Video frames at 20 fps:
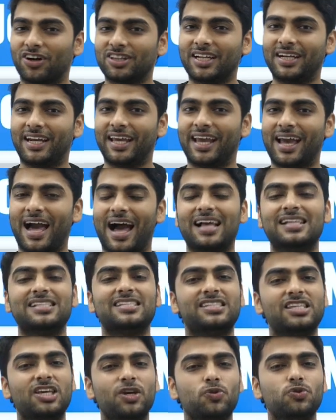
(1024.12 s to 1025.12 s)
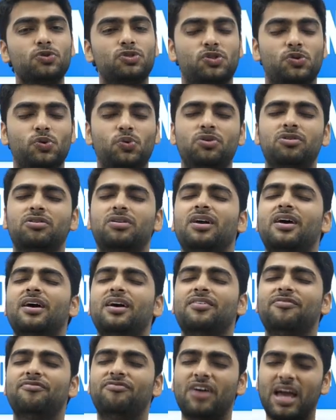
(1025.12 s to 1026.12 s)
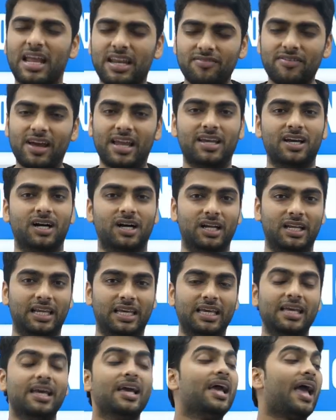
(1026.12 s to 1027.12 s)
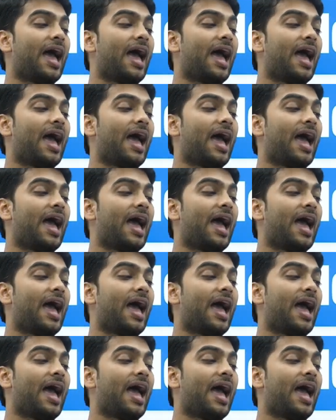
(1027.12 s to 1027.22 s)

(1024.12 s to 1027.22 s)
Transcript: for the day. I'll see you soon, very, very early.